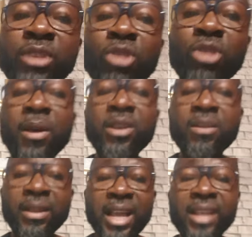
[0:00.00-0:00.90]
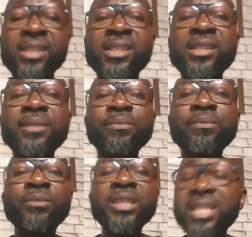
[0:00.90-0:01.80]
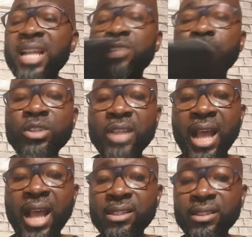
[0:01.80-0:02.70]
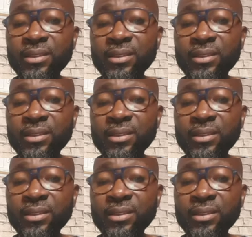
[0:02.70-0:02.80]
truth about the matter is, in as much as